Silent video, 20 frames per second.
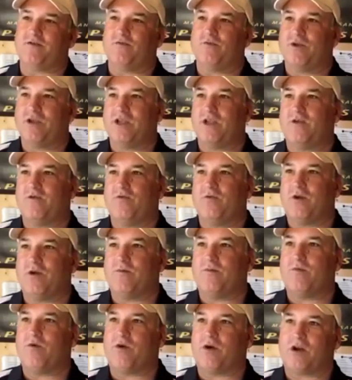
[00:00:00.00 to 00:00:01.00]
We're
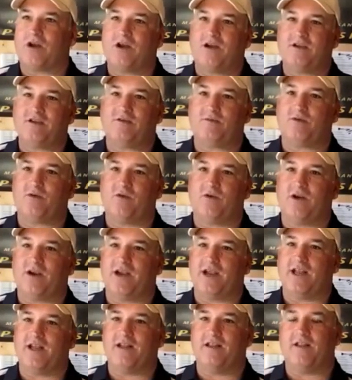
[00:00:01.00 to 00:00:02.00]
more
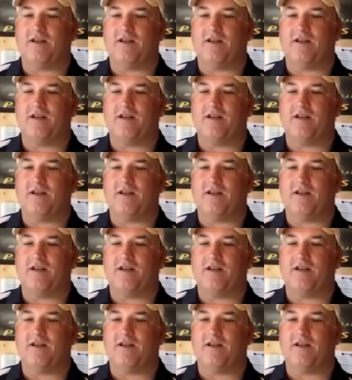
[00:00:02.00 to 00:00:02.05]
customer-oriented.